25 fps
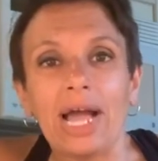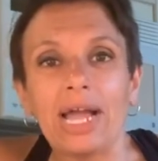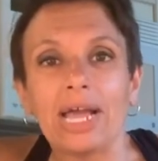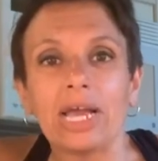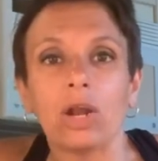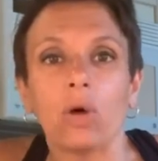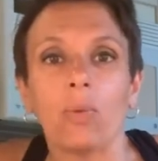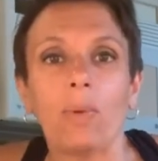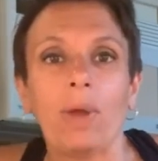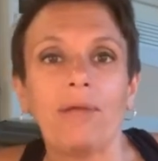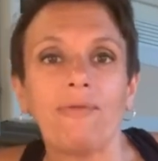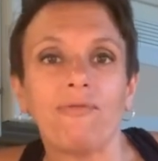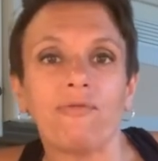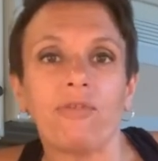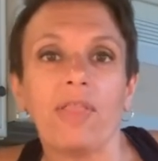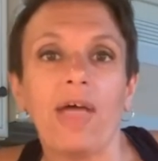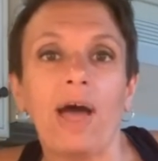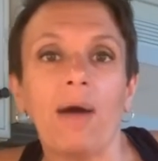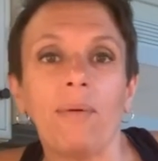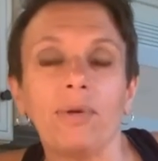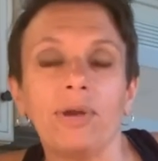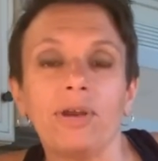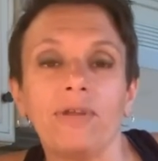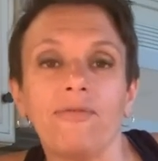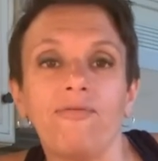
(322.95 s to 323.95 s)
I'm gonna wait for
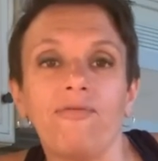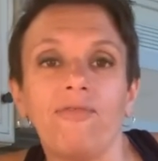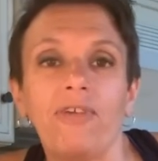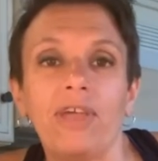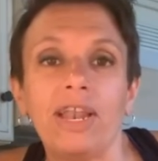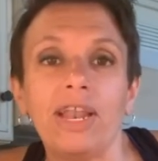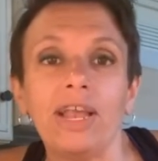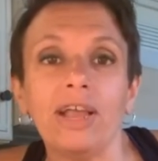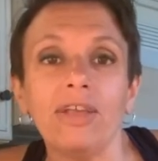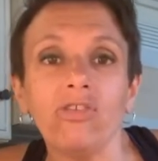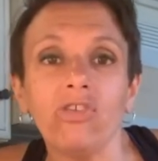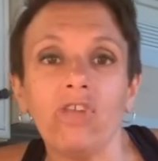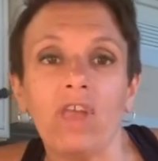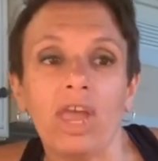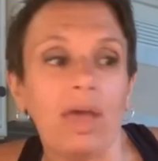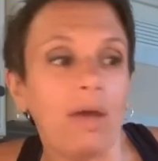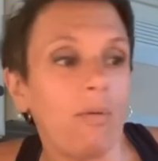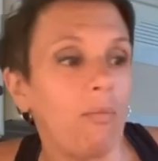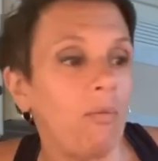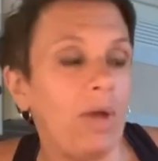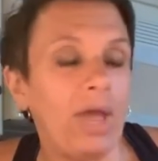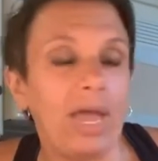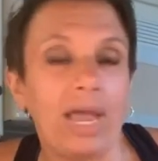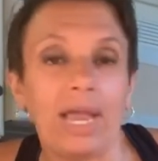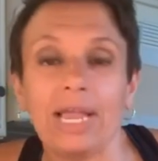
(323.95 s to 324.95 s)
that one to finish,
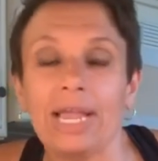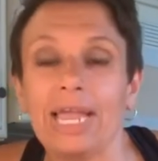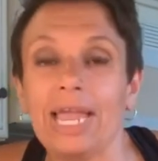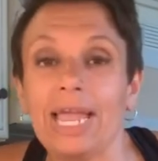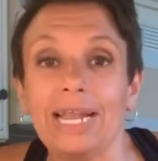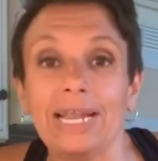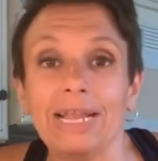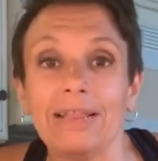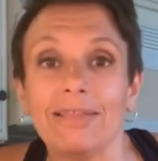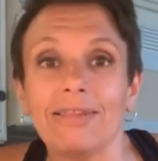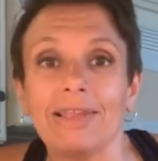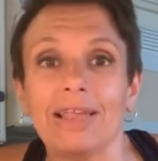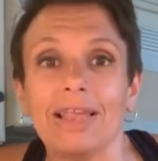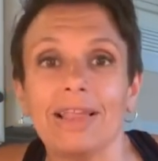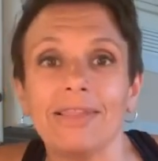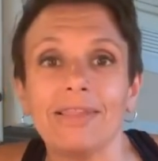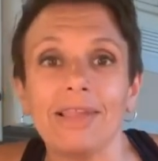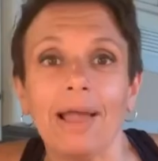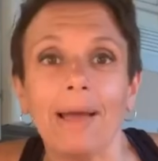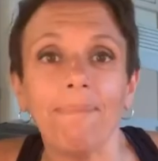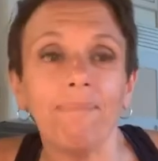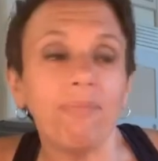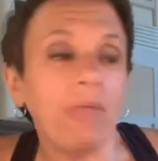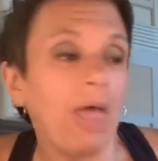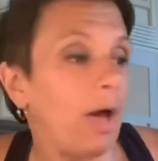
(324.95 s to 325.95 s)
and when Cadence gets
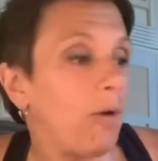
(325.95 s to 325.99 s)
up,